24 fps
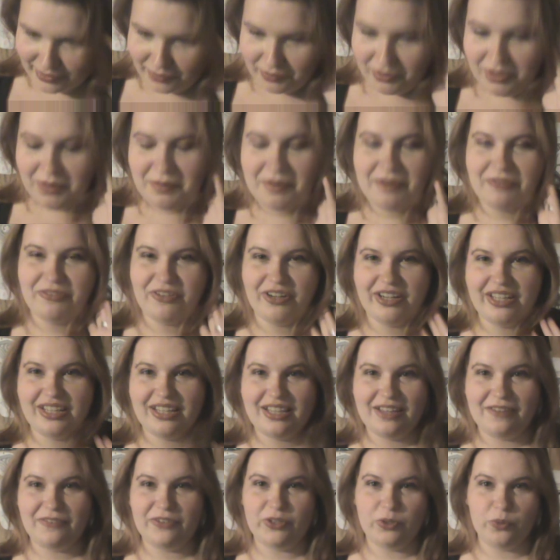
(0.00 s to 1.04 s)
Wouldn't it be
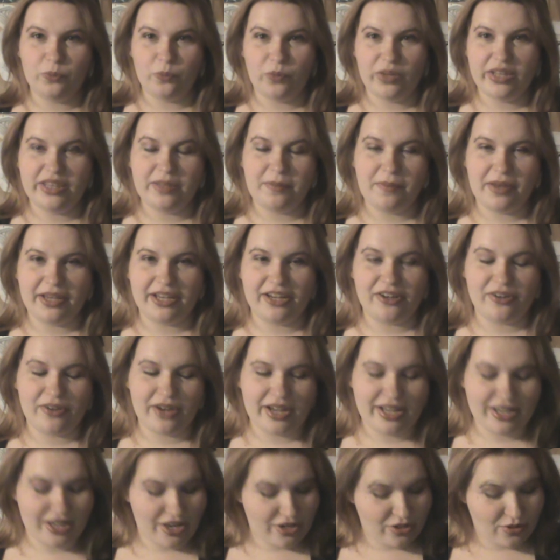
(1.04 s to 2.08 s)
funny if you win the Mega
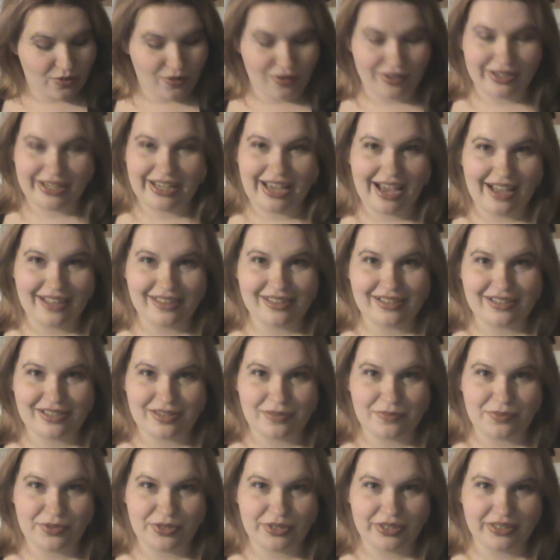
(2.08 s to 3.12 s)
Crate and you already had this
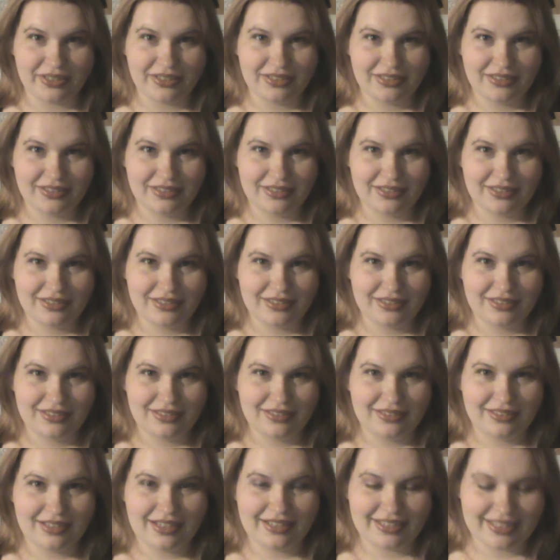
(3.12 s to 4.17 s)
computer?
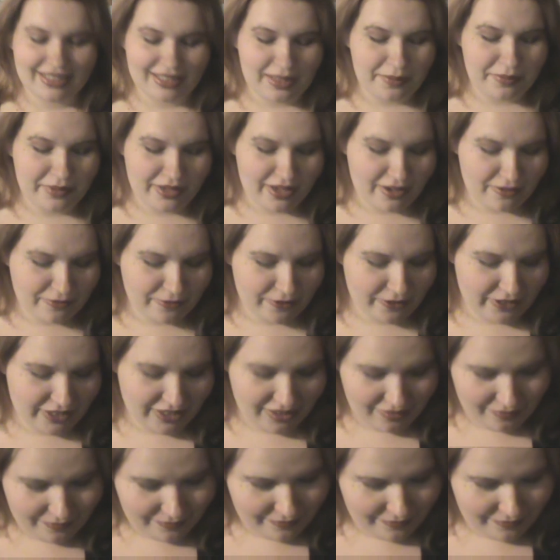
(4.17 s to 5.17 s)
I think that'd be kind of funny.